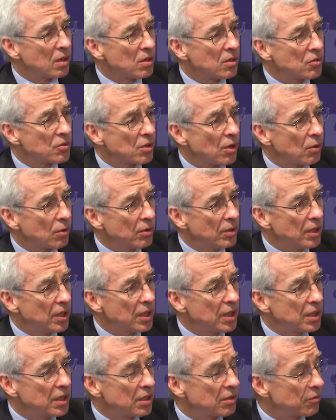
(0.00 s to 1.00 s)
so
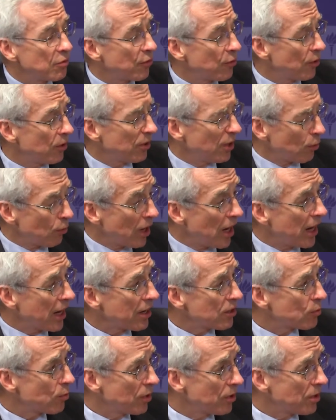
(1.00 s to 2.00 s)
it, for Iraq
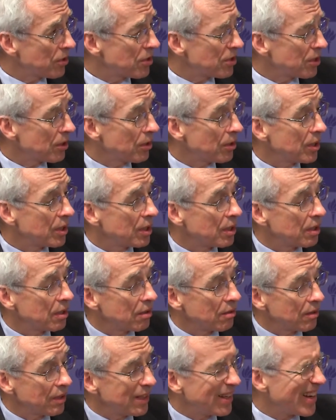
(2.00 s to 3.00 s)
as well as
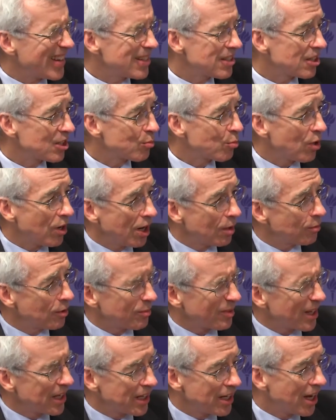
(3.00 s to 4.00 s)
Syria, the ISIS problem
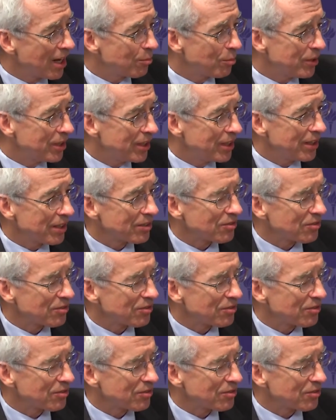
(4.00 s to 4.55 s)
cannot be